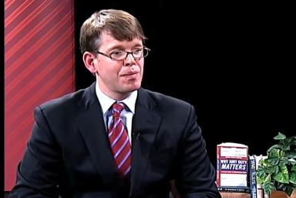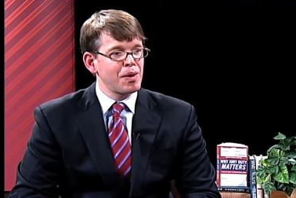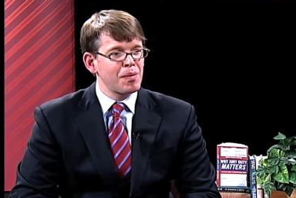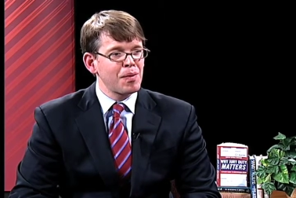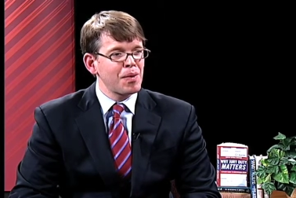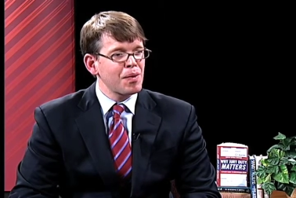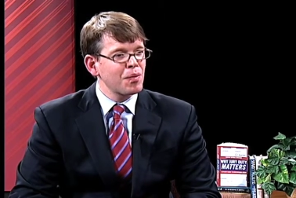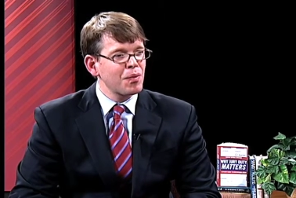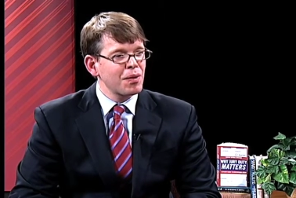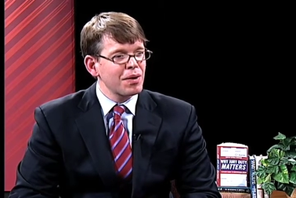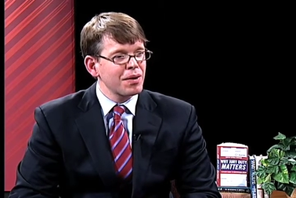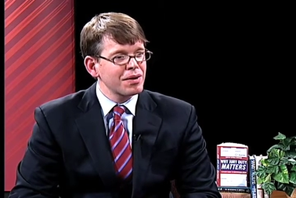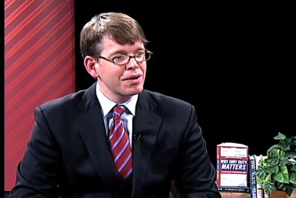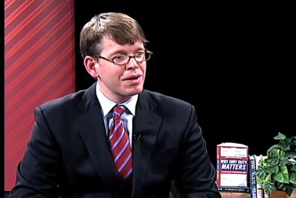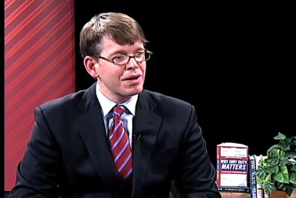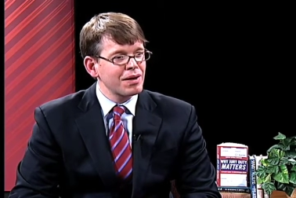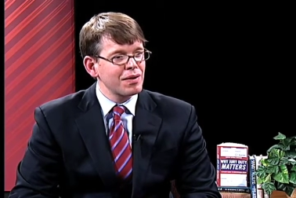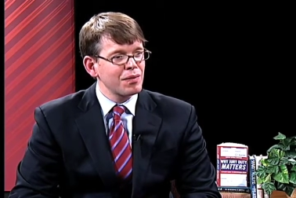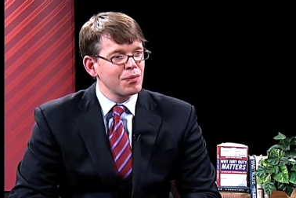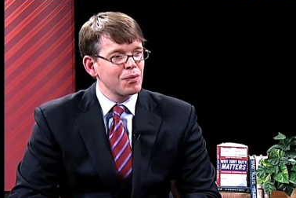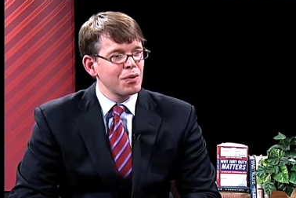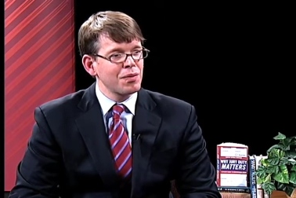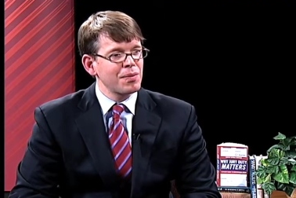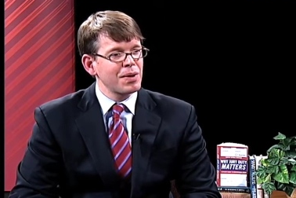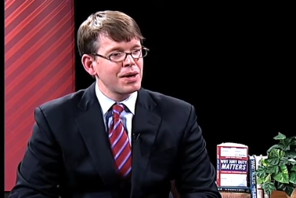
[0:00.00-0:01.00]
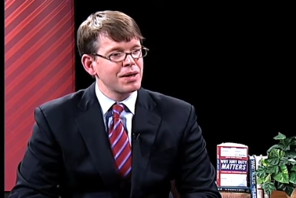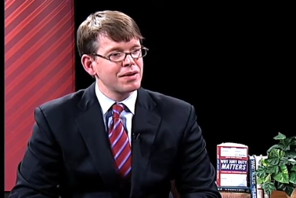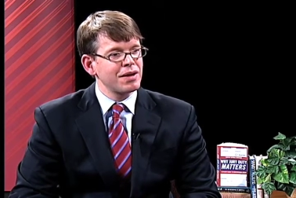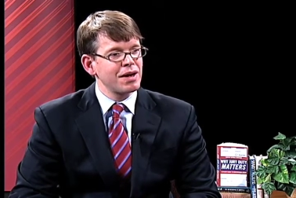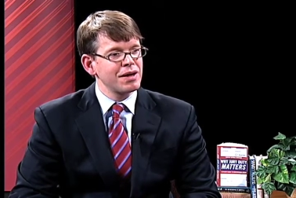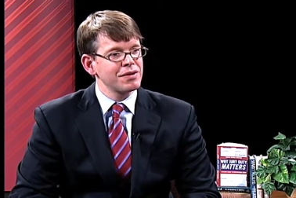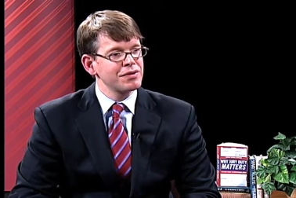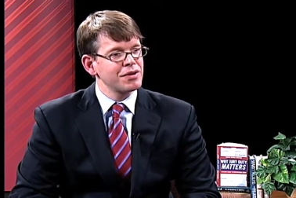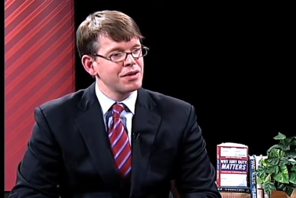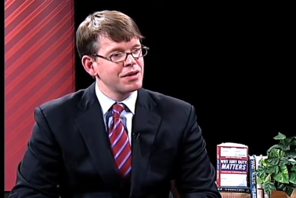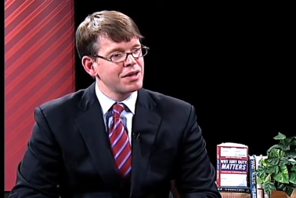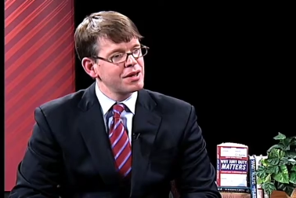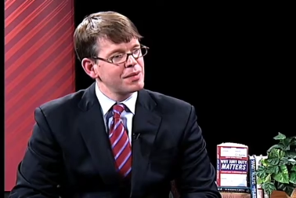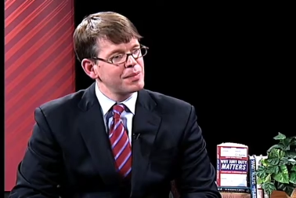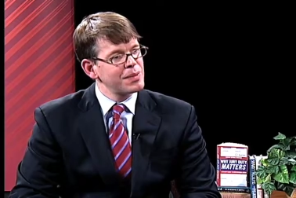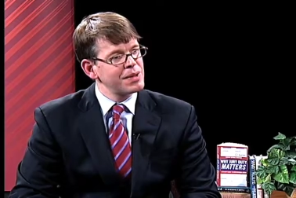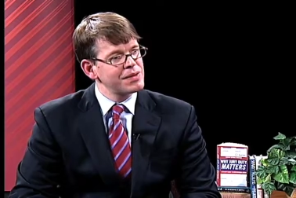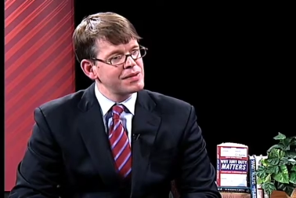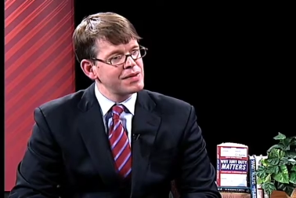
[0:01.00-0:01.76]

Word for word: I remember one of my clients looking at me and